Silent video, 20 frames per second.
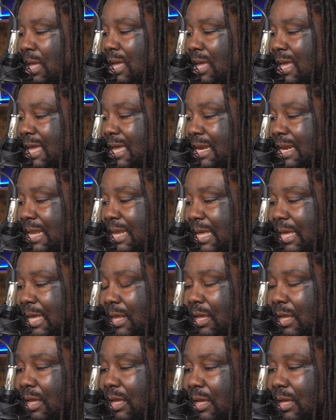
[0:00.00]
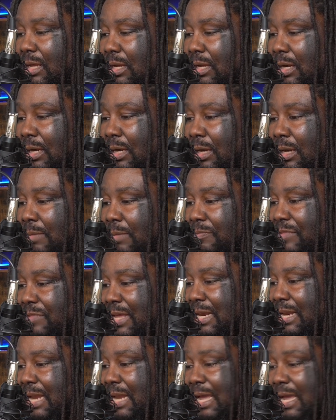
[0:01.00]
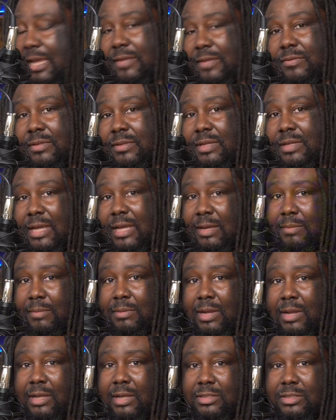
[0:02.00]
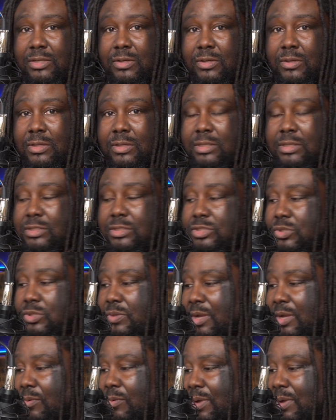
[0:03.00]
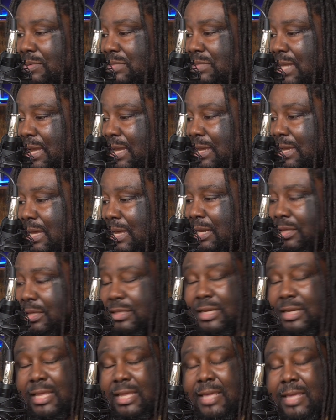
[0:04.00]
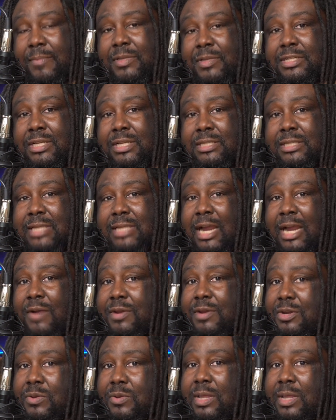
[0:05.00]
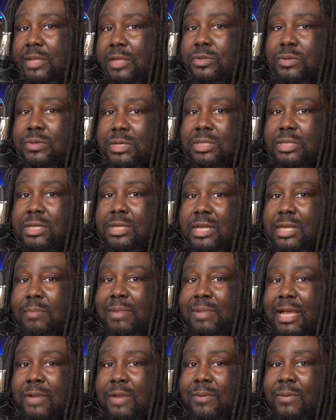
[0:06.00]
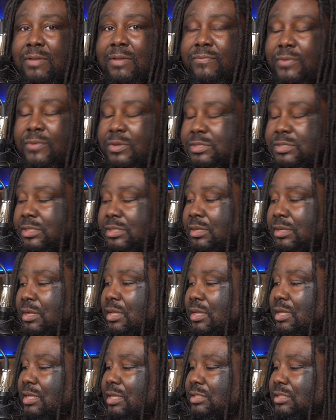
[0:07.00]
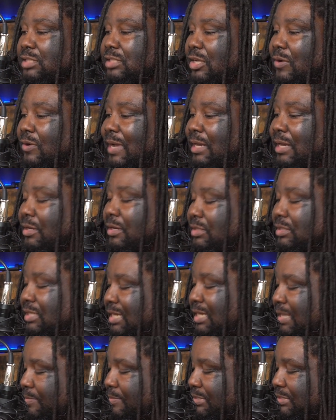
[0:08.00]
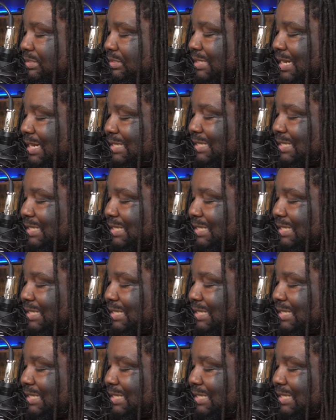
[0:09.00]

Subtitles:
And then that night, I logged on to their website. I looked at the images. I already knew that you could get a black and white filter. So I looked at the images that I